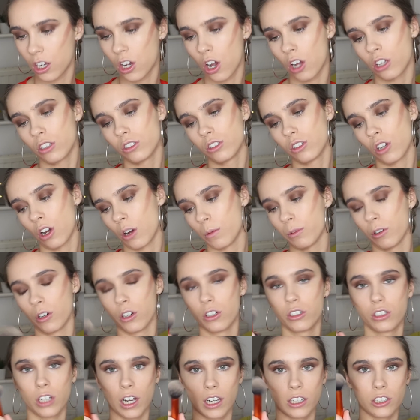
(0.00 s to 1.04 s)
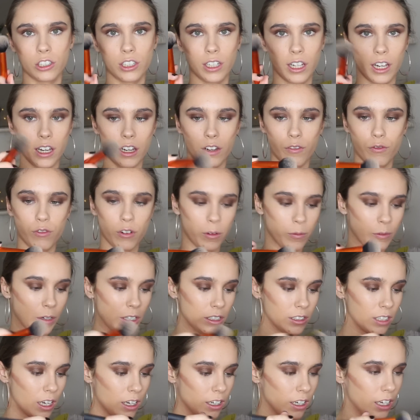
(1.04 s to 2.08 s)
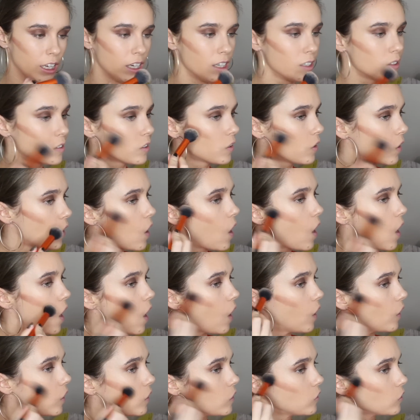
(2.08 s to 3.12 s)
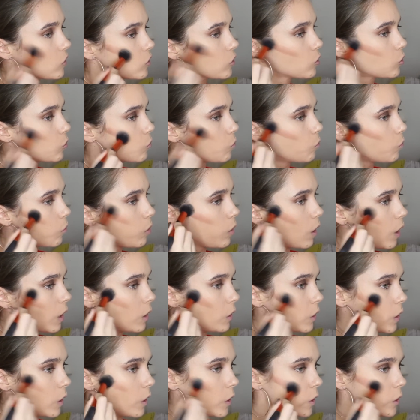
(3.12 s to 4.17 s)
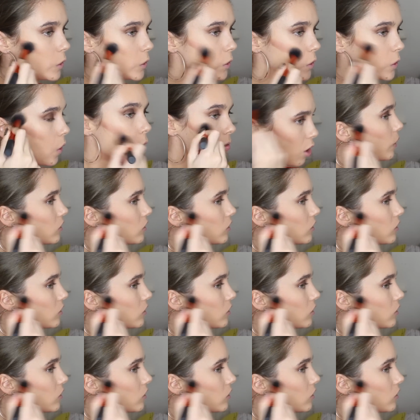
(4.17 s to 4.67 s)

contour brush actually from Real Techniques, and I just blend this.